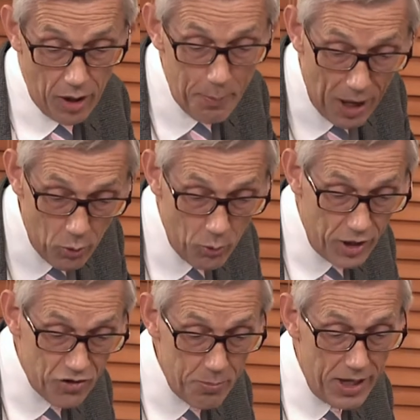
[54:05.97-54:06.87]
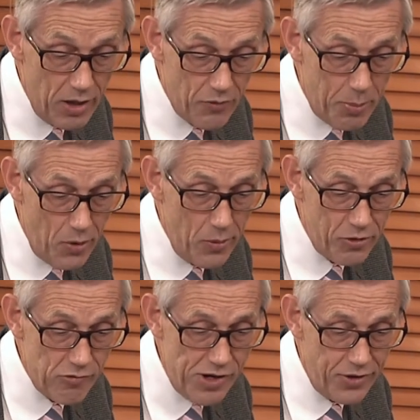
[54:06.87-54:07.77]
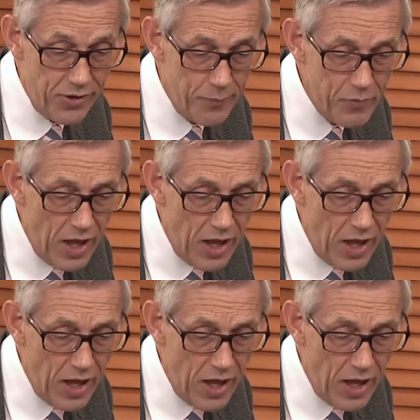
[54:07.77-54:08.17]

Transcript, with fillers: about which many of the poems are written